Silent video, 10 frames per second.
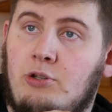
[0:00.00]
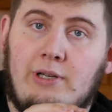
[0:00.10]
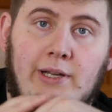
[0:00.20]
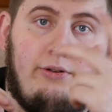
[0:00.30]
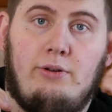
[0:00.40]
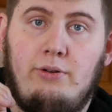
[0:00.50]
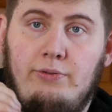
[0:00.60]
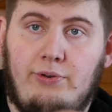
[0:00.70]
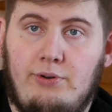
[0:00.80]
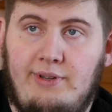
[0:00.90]
and you can
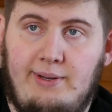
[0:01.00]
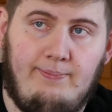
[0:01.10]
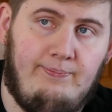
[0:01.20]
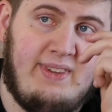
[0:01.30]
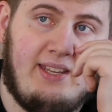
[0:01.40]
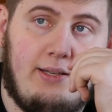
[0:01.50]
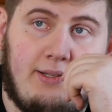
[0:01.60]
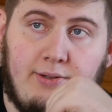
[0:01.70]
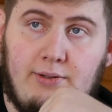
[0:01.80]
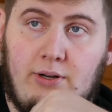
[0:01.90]
unfollow them.
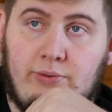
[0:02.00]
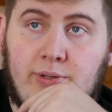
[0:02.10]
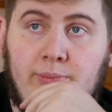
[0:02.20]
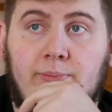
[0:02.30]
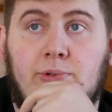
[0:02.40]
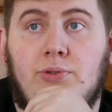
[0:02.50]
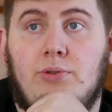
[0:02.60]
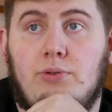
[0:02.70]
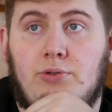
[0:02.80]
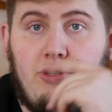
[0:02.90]
So I recommend
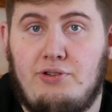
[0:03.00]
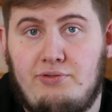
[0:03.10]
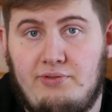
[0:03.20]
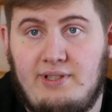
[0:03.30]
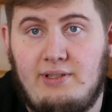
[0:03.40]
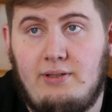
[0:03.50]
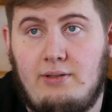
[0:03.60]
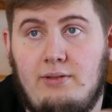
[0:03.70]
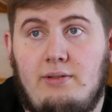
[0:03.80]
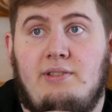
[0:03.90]
just using
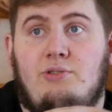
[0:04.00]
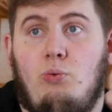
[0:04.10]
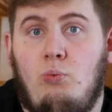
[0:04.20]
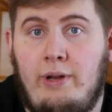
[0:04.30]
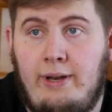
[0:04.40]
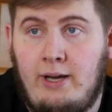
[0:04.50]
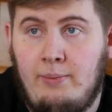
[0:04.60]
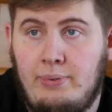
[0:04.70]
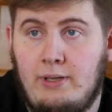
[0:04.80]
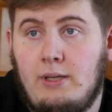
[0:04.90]
this one
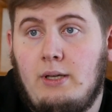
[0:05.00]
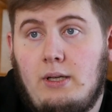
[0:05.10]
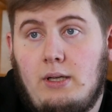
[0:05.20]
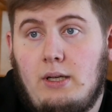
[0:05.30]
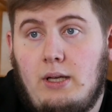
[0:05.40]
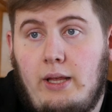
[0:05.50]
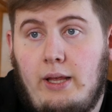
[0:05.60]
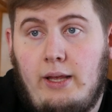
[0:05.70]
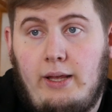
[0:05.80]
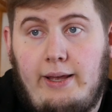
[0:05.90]
app
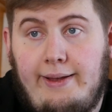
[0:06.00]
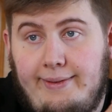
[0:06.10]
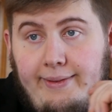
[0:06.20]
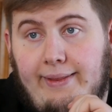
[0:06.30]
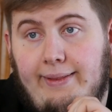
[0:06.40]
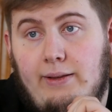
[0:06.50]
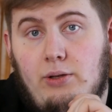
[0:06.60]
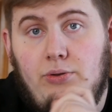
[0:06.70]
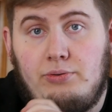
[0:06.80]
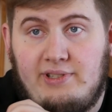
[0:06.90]
and
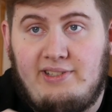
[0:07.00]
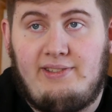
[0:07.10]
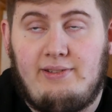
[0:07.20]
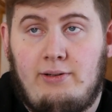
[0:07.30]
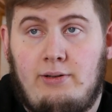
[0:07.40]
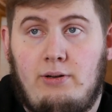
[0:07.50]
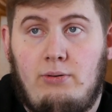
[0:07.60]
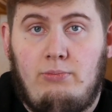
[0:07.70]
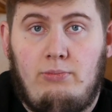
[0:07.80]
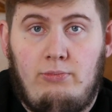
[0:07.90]
use it
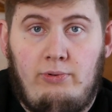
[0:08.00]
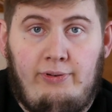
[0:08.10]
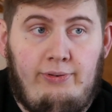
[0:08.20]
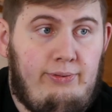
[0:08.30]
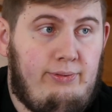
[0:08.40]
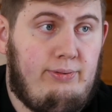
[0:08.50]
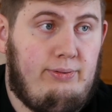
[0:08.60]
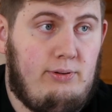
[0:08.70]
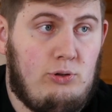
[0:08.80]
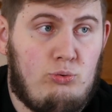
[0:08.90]
with
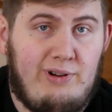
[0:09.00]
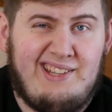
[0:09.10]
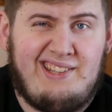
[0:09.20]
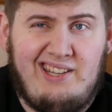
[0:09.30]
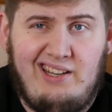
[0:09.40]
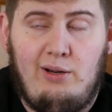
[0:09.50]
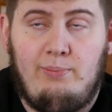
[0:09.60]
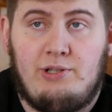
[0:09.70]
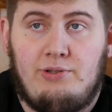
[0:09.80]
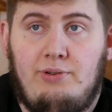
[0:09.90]
great care,
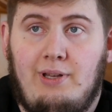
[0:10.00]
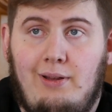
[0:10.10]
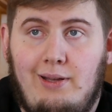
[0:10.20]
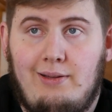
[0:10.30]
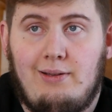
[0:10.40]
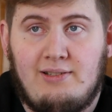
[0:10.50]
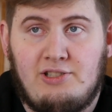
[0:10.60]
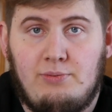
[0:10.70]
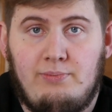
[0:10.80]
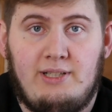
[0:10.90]
because you can get
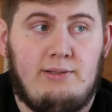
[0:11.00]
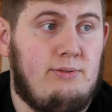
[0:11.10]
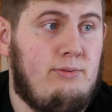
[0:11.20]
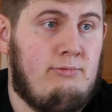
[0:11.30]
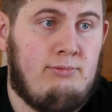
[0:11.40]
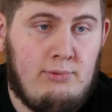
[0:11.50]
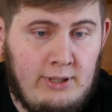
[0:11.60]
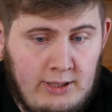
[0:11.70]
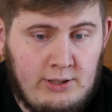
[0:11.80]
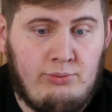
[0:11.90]
action banned
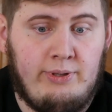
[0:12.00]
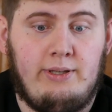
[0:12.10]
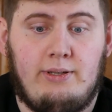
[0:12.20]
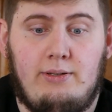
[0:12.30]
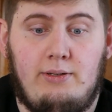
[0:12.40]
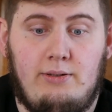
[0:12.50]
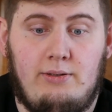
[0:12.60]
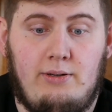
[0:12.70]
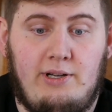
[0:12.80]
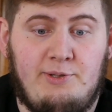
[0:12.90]
really quick.
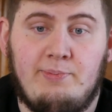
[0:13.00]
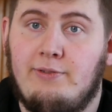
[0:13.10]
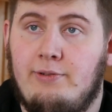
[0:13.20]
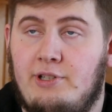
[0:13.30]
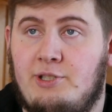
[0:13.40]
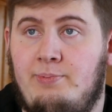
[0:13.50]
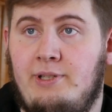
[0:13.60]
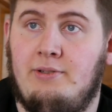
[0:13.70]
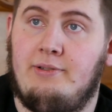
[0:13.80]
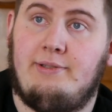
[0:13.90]
I speak for
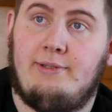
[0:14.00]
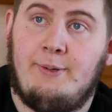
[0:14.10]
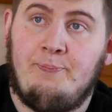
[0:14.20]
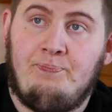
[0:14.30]
experience.